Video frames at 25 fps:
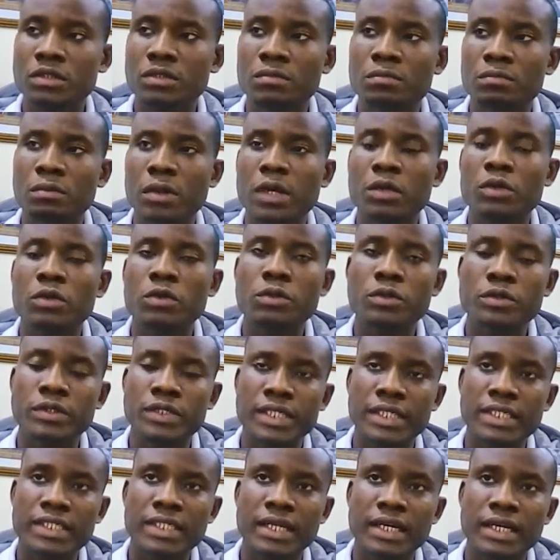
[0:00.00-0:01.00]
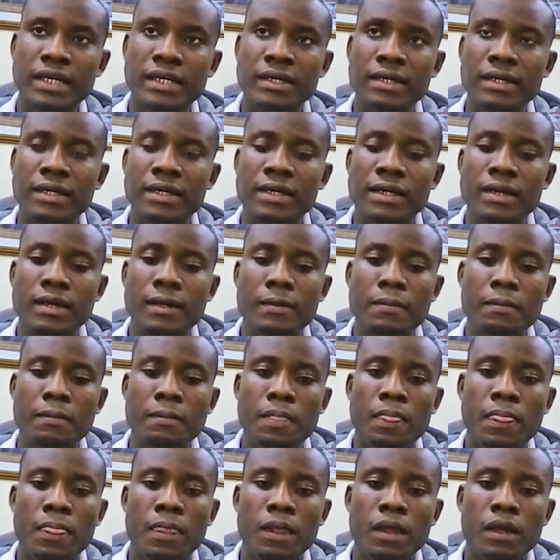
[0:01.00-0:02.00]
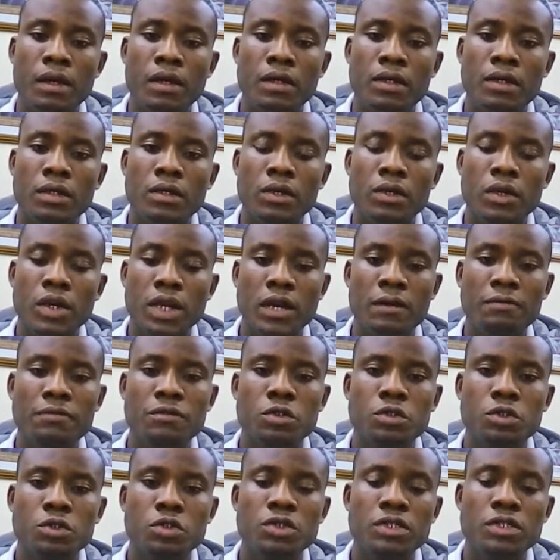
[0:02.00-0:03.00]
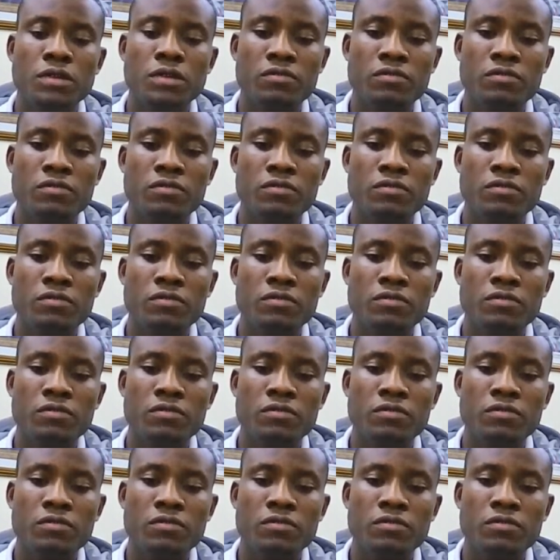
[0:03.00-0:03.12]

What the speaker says: payroll data, you have to choose a